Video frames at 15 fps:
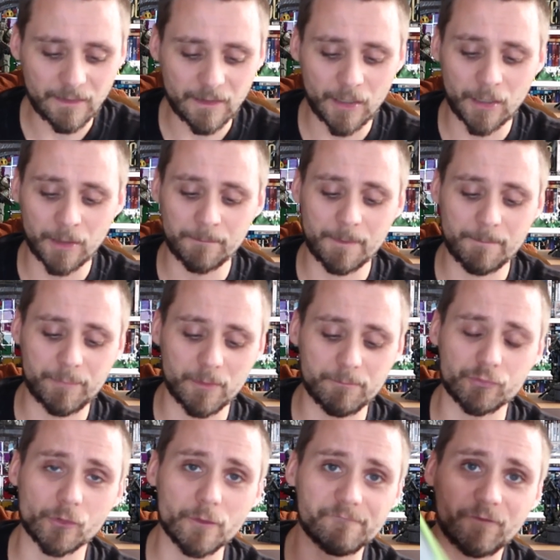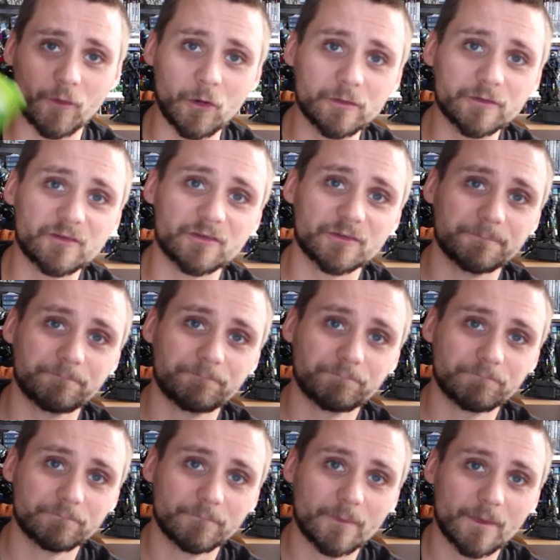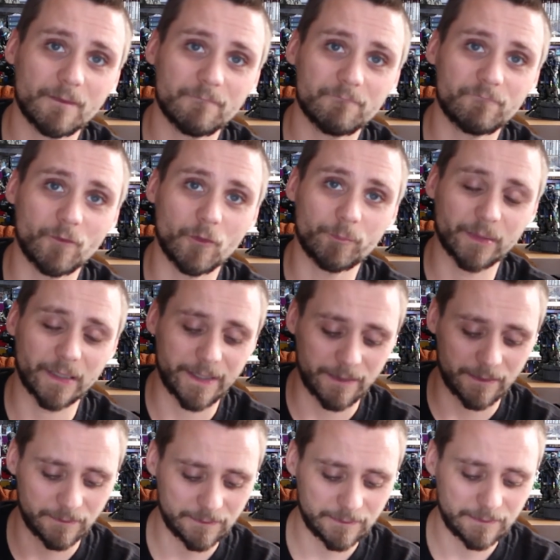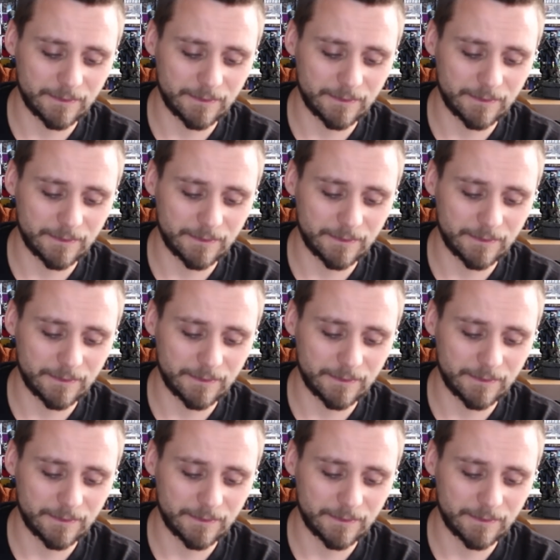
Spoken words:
But Brute Force, 4-player,